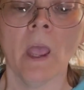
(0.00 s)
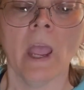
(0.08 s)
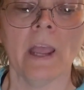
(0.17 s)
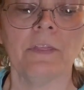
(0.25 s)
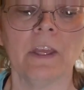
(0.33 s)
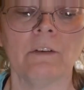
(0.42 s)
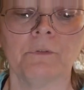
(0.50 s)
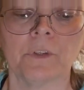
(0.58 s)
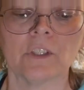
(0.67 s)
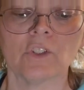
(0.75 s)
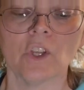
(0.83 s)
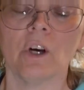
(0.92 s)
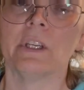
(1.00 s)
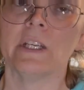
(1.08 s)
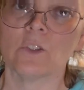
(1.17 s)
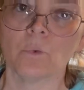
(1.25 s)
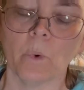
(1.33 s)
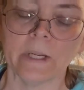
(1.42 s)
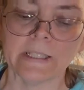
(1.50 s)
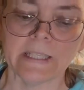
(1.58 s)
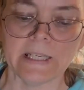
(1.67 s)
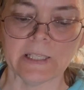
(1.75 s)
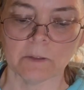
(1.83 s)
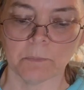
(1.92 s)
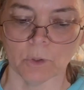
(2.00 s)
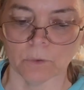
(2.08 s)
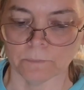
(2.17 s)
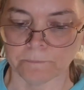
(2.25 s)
And then for the salt, it's 1 teaspoon.